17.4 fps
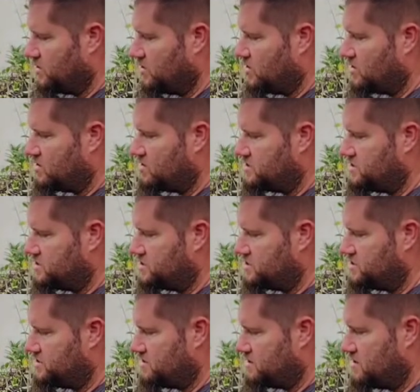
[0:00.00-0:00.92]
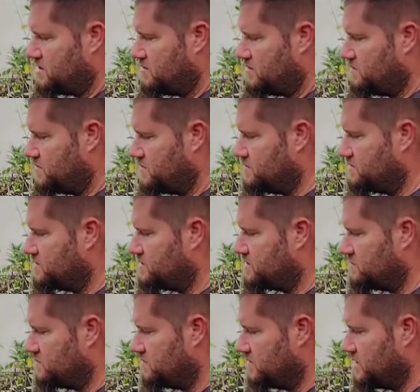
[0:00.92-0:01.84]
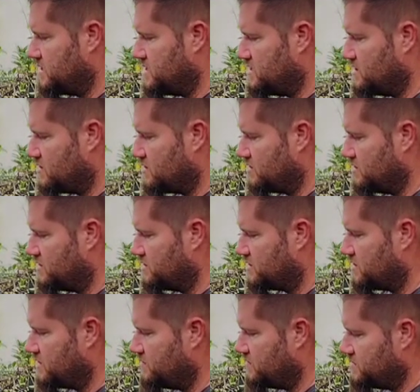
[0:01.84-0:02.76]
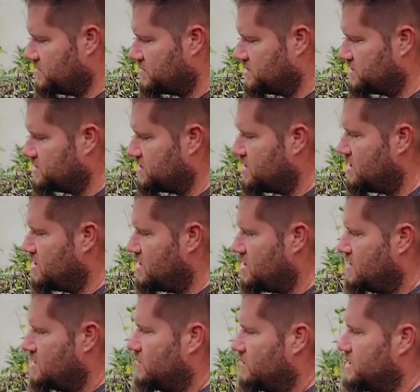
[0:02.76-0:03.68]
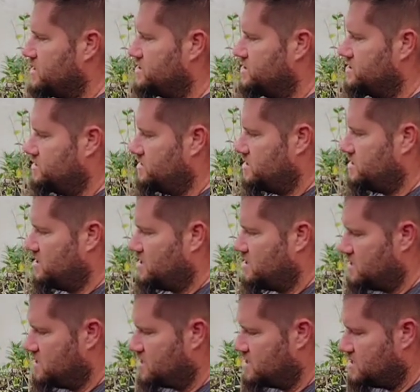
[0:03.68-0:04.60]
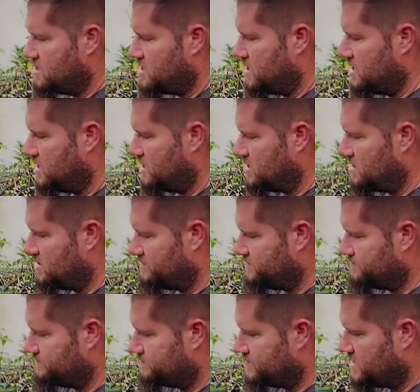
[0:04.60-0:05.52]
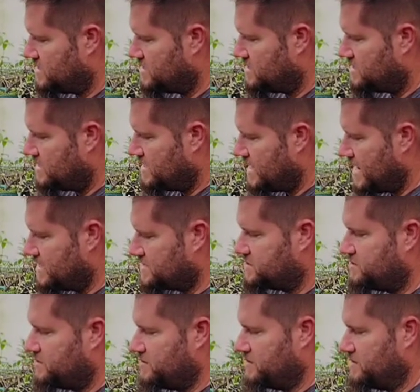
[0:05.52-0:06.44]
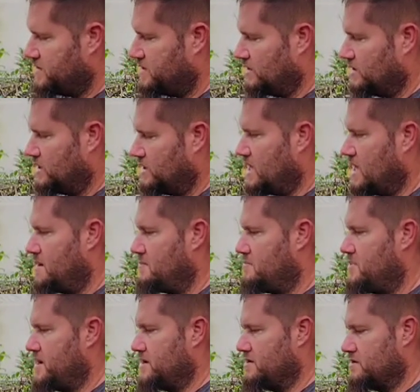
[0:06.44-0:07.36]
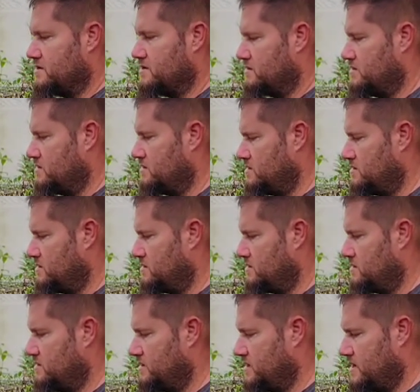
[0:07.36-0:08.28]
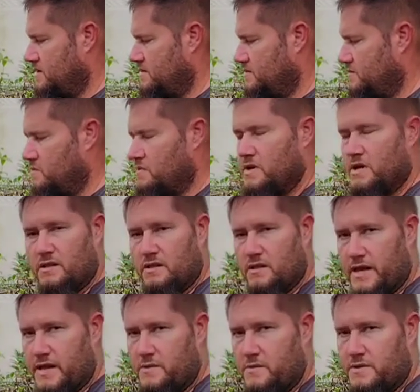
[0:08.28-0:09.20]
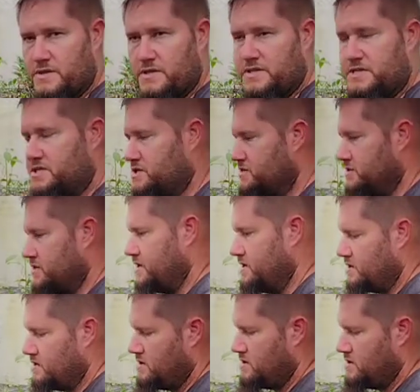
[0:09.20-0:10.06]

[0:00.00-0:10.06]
large uh, roots, really gnarly looking roots, which are actually a lot bigger uh, than I'd really like with this tree